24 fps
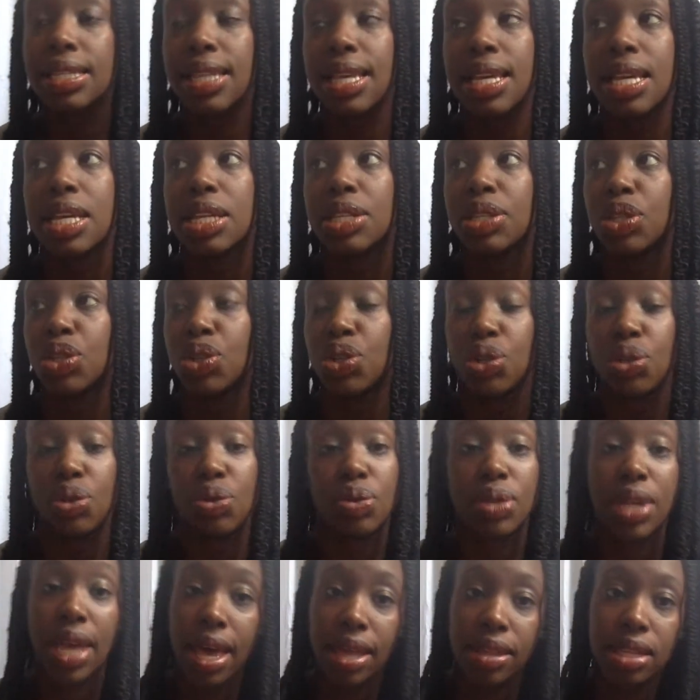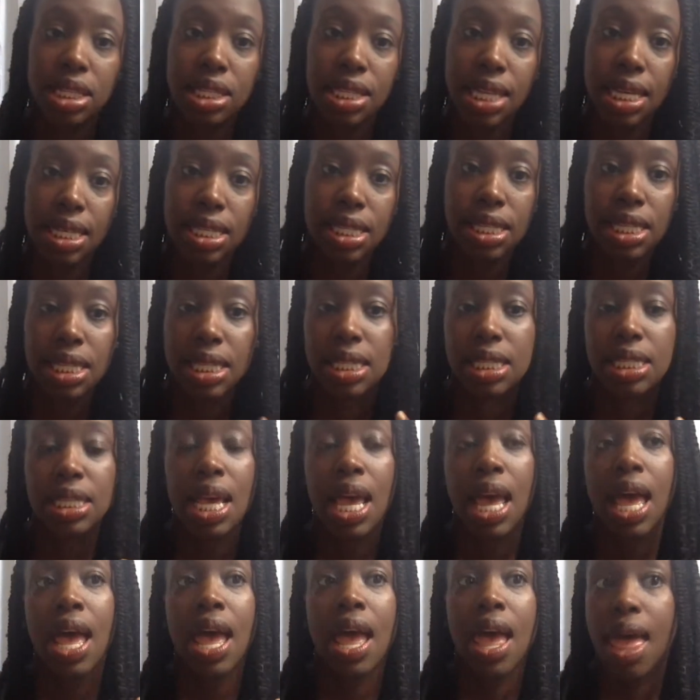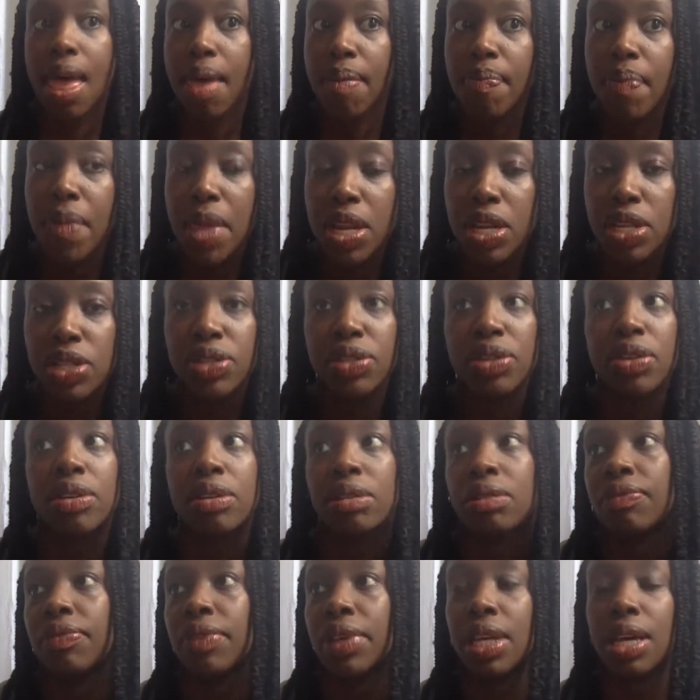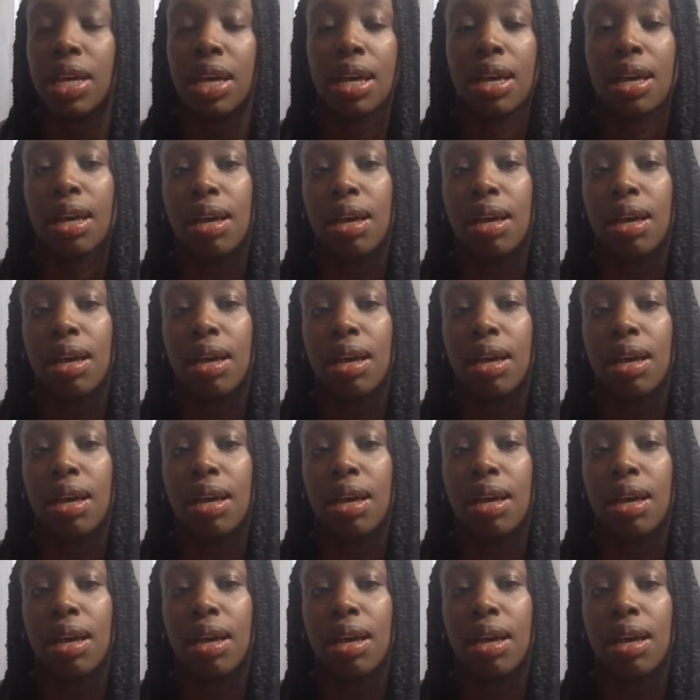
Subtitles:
I get to choose how the test is administered via